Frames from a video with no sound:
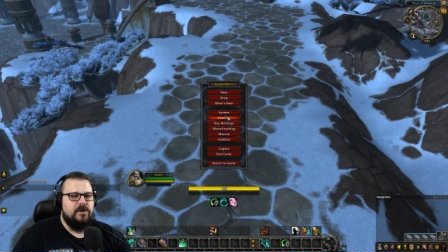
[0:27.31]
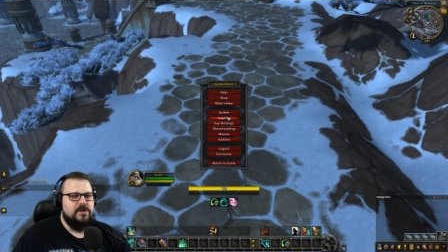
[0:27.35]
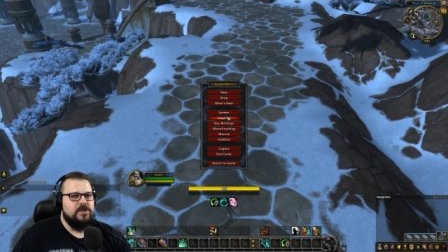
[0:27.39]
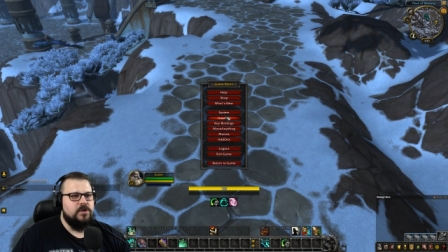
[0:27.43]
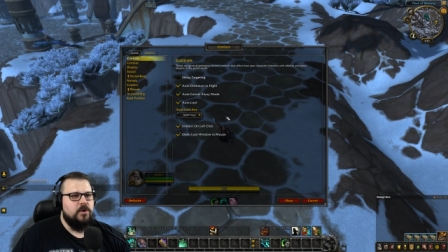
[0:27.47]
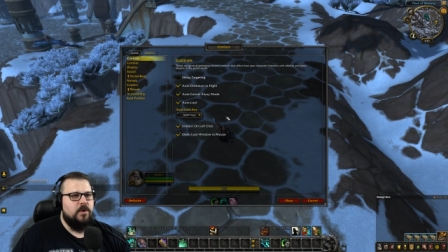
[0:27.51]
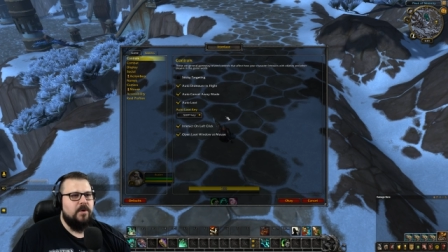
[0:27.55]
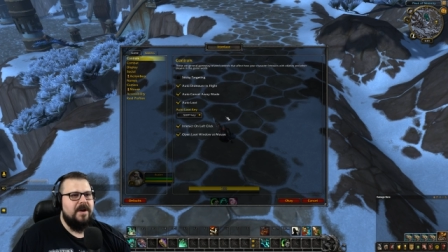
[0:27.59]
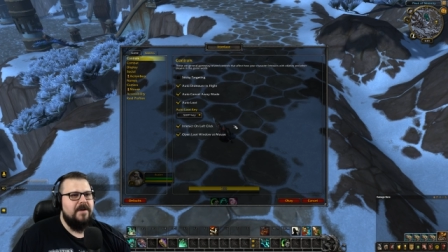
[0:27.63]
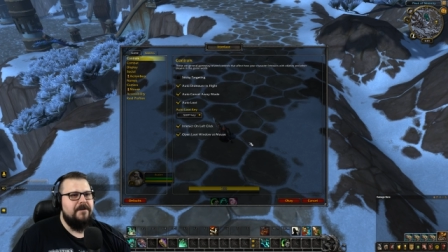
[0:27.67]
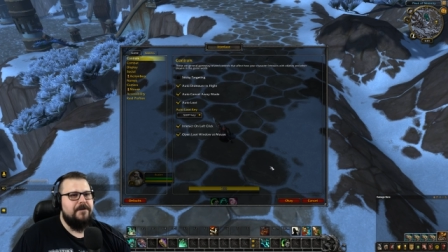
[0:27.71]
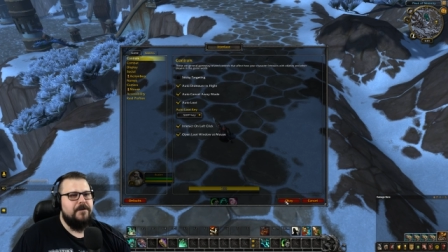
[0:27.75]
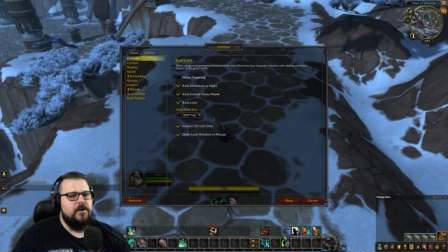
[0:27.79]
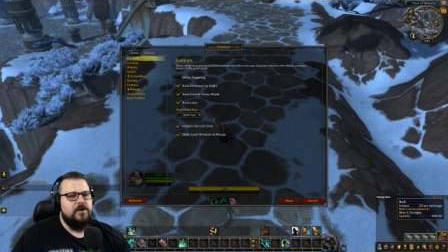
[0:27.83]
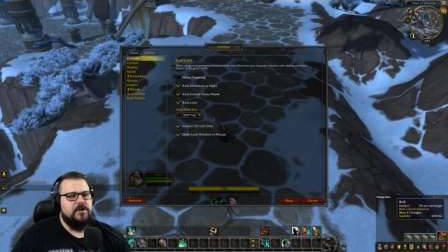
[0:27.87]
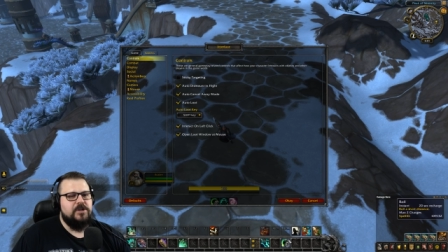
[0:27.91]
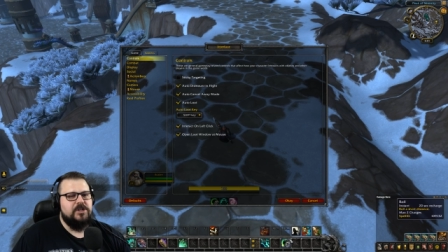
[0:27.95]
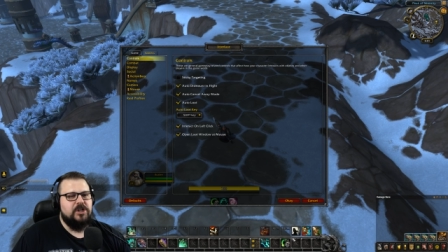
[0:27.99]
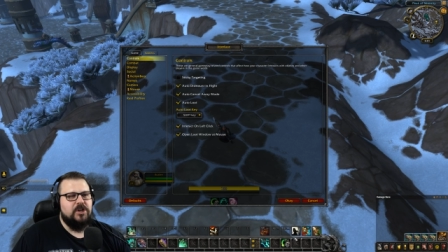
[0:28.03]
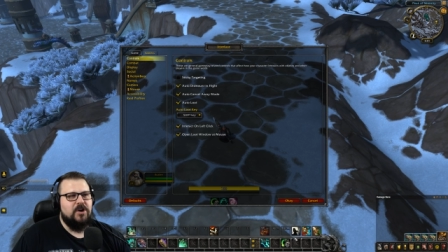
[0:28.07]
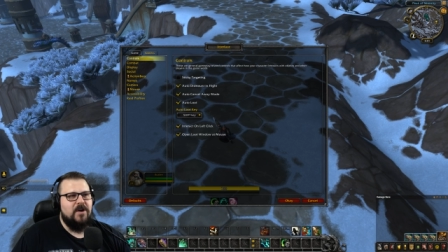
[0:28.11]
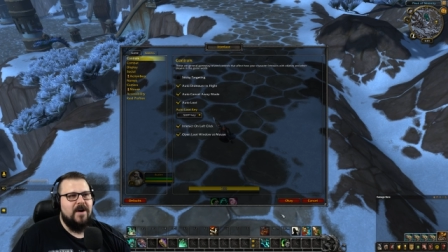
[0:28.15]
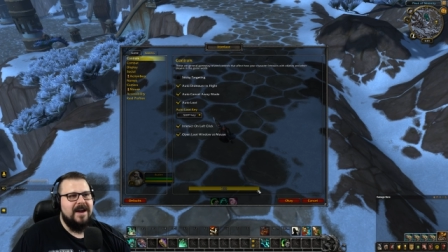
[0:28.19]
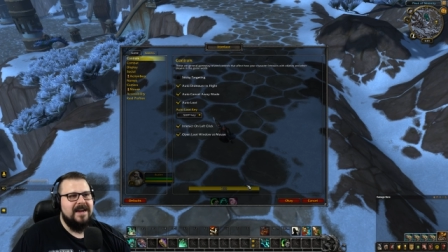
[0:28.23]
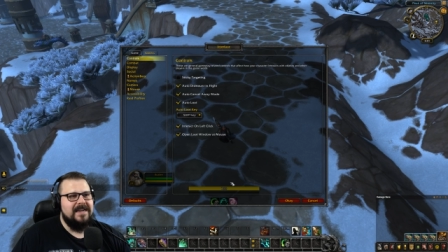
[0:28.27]
So if you're
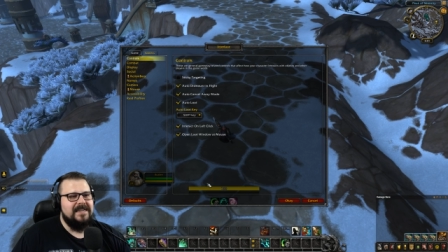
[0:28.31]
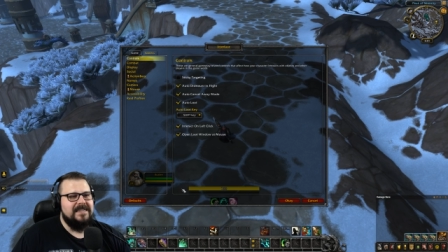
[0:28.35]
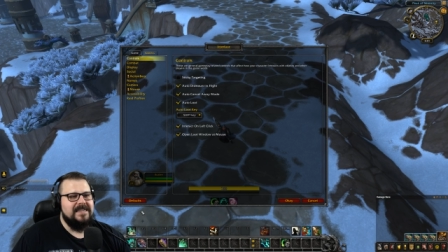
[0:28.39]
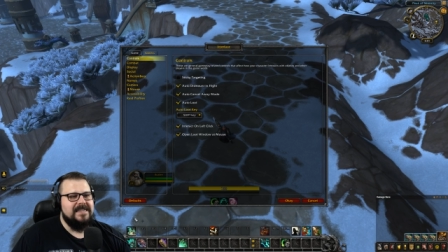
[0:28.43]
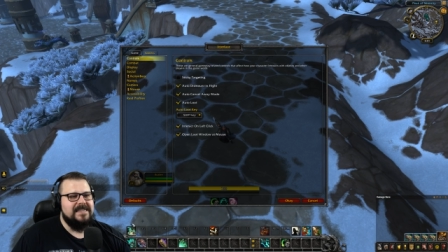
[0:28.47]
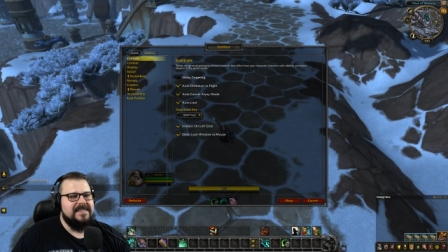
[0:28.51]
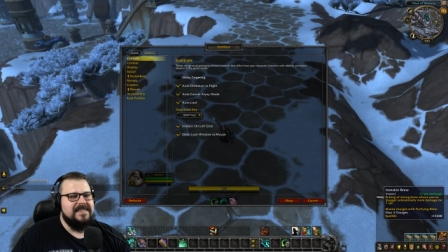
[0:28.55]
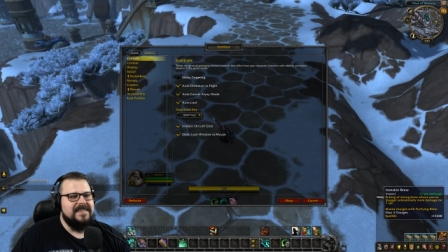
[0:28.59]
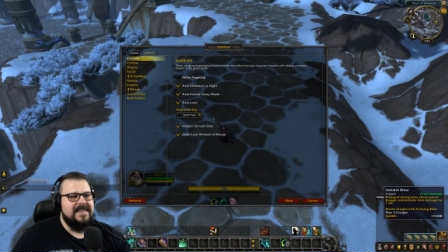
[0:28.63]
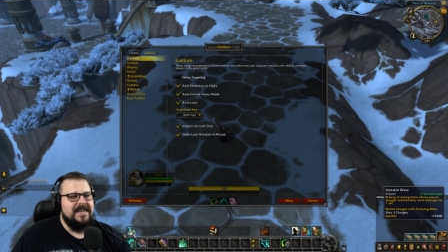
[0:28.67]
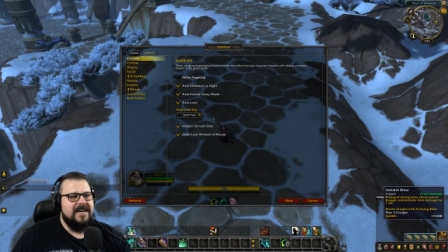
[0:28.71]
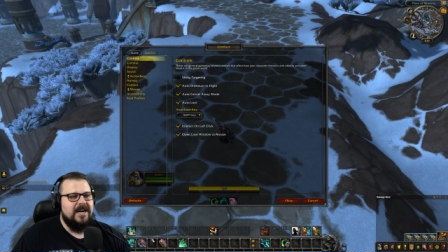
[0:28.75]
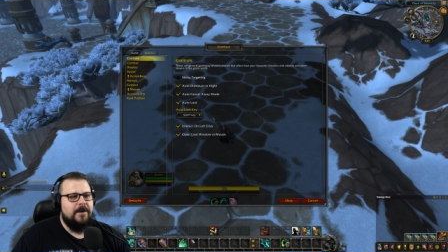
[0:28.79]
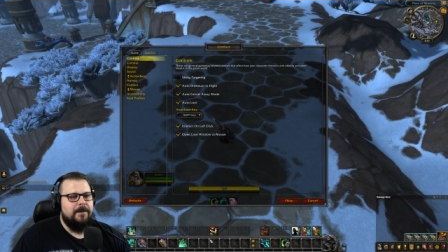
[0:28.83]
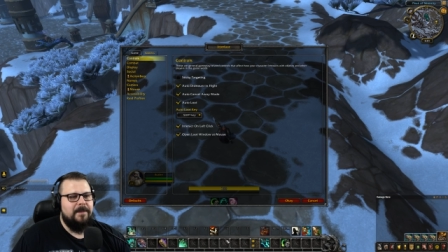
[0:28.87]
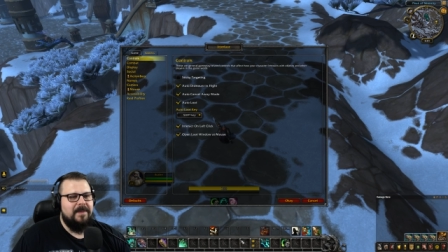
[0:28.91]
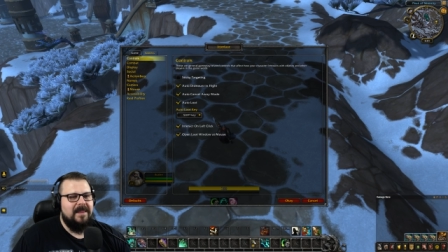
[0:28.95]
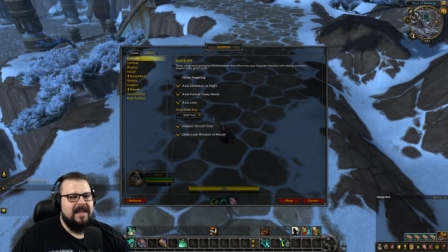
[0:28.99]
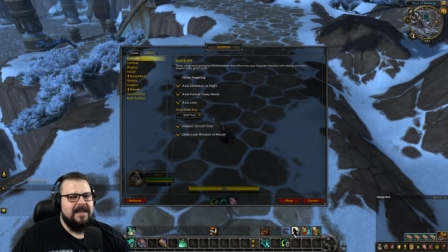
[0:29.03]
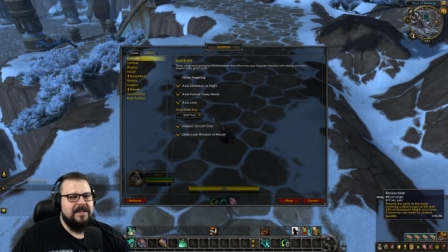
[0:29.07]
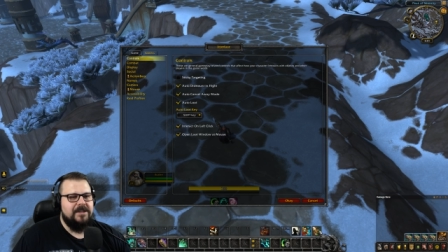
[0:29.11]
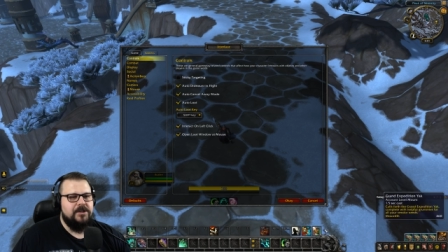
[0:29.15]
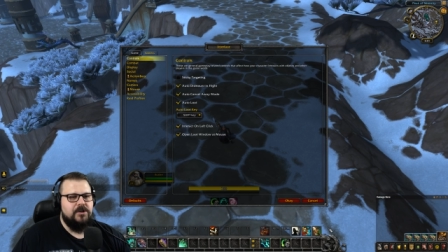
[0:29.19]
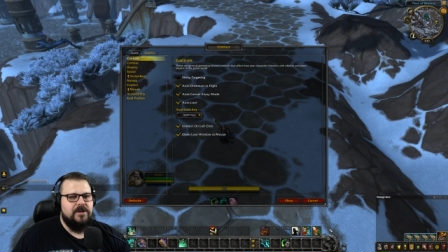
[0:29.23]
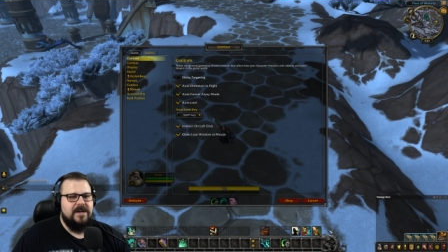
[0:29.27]
trying to set up
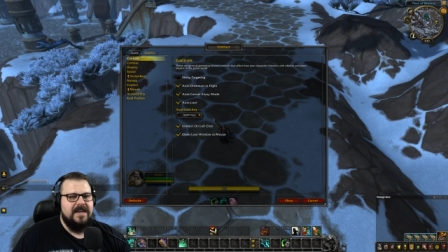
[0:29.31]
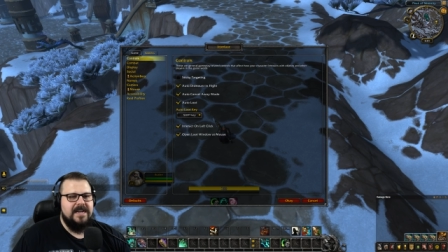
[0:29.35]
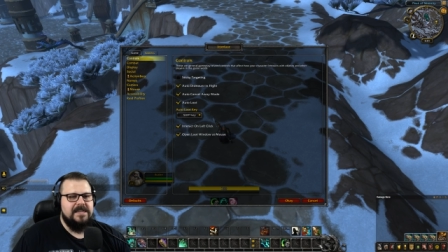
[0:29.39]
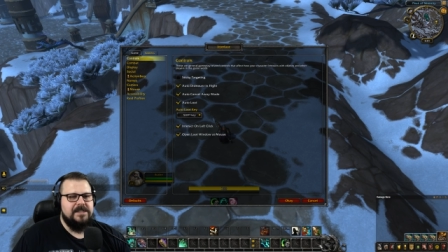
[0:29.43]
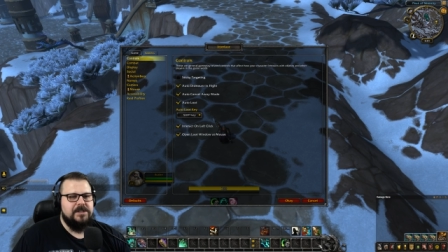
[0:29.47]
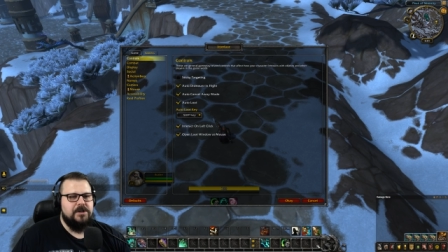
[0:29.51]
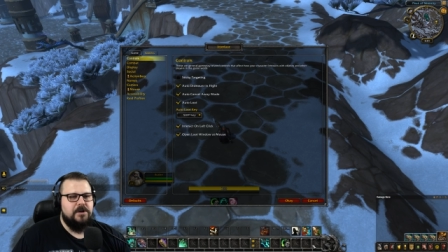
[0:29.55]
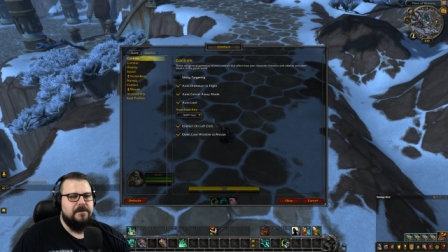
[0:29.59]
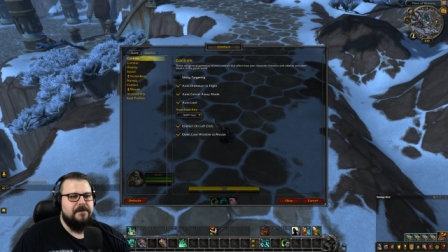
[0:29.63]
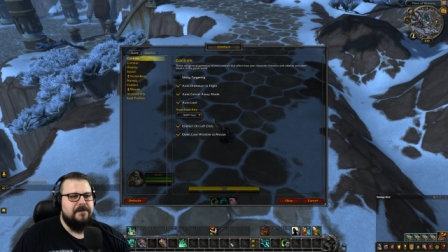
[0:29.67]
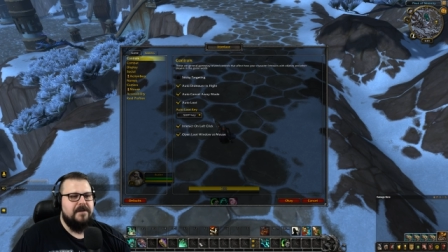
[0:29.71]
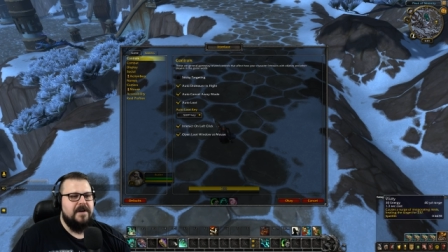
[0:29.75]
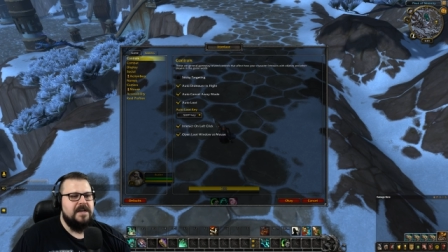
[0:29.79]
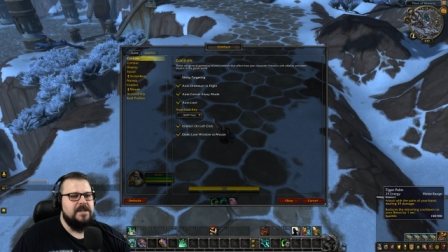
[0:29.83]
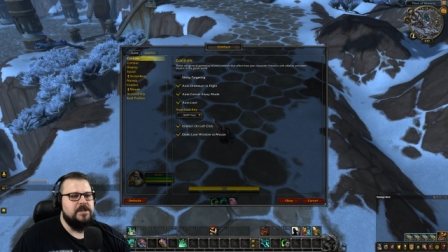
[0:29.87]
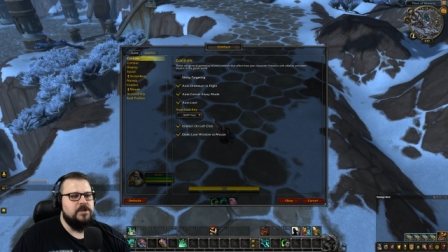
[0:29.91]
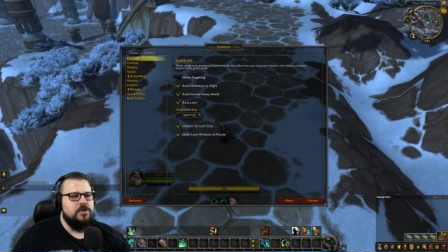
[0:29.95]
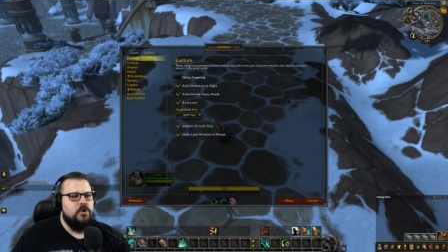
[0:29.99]
like your interface,